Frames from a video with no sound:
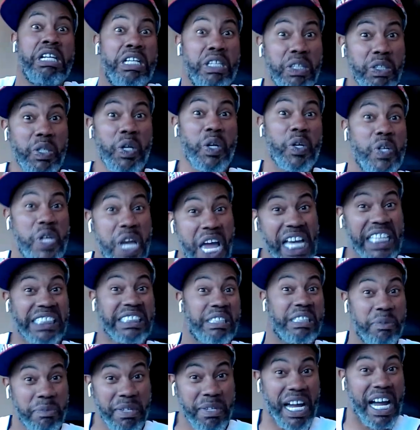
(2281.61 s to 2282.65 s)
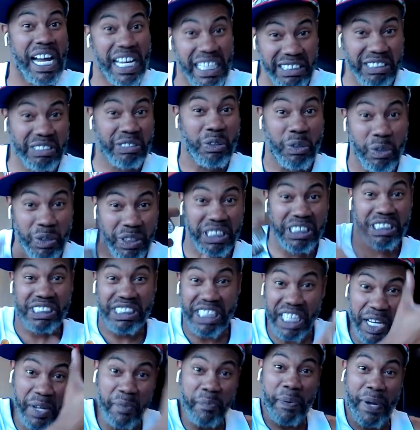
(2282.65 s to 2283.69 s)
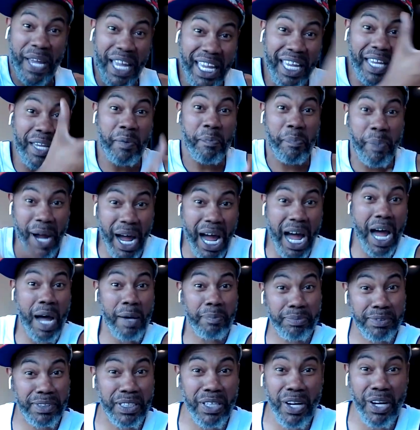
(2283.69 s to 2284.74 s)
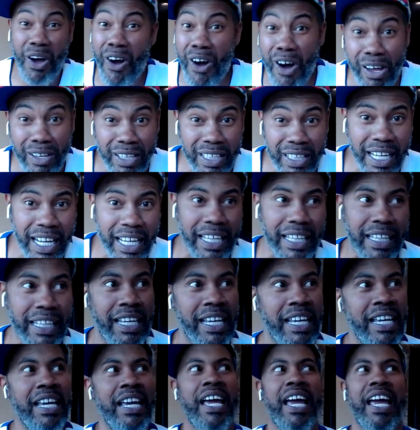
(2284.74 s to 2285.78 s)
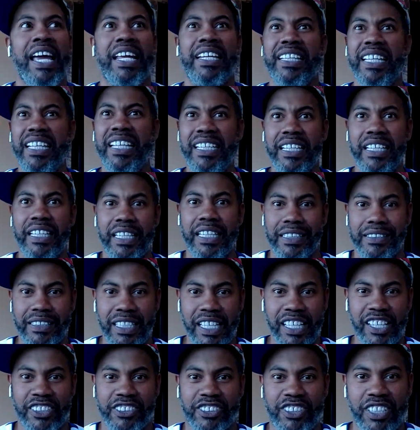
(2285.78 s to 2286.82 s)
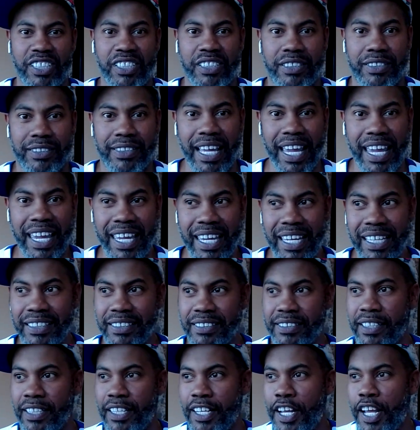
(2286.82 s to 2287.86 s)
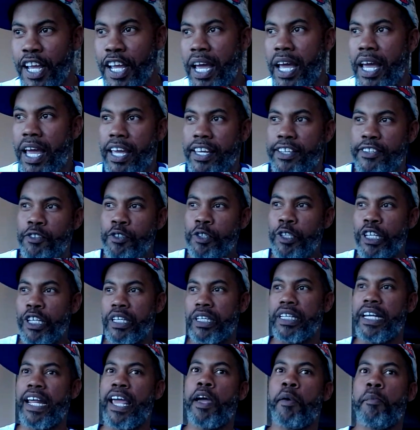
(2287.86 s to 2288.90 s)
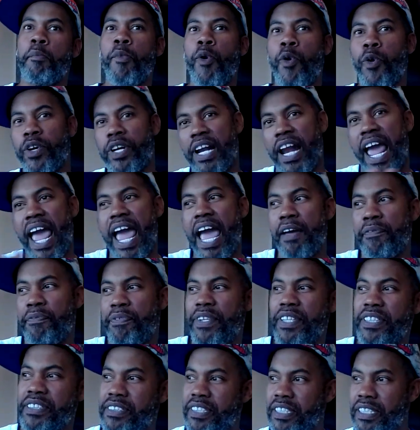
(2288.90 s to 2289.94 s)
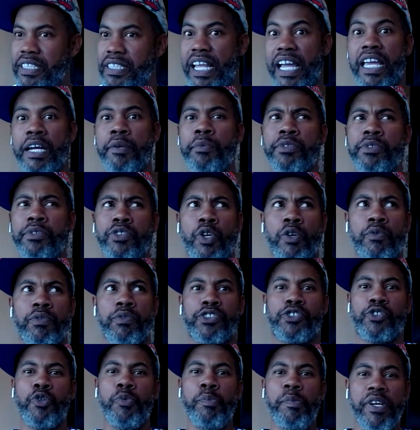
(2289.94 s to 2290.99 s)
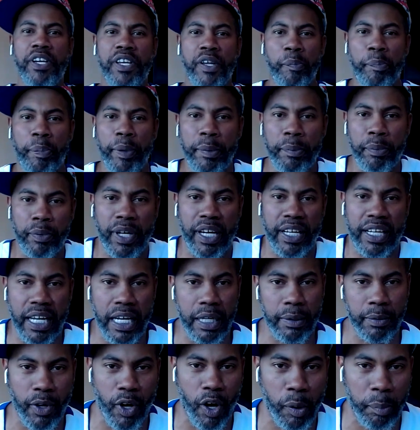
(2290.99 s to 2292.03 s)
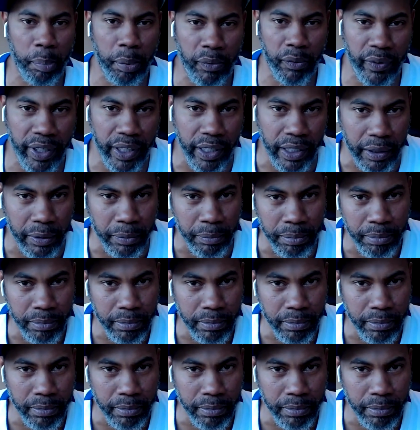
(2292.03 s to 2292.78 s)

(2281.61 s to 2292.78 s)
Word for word: You know, you had some guys doing the champagne pops and all of that. And then to get there to the stage, and you looking at more than half of the city. Like it was over two million people that came to our parade. Yeah.